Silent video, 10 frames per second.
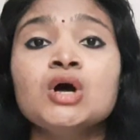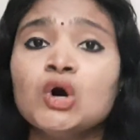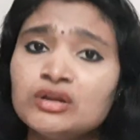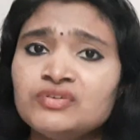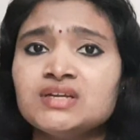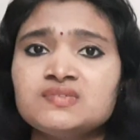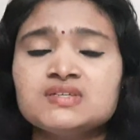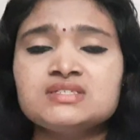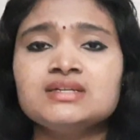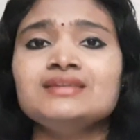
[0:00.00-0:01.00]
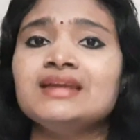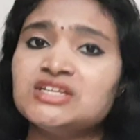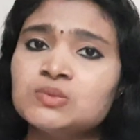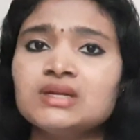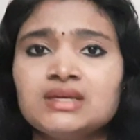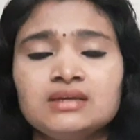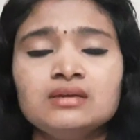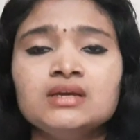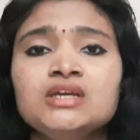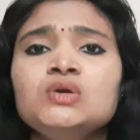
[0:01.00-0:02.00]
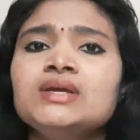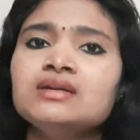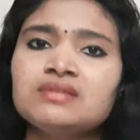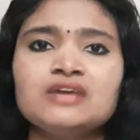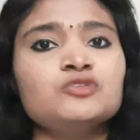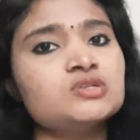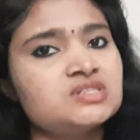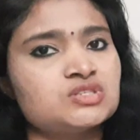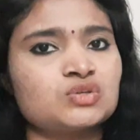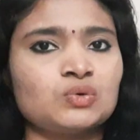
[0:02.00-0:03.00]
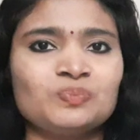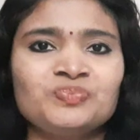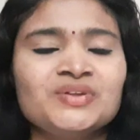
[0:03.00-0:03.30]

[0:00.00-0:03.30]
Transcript: Or if you are interested in networking, you can try for Cisco.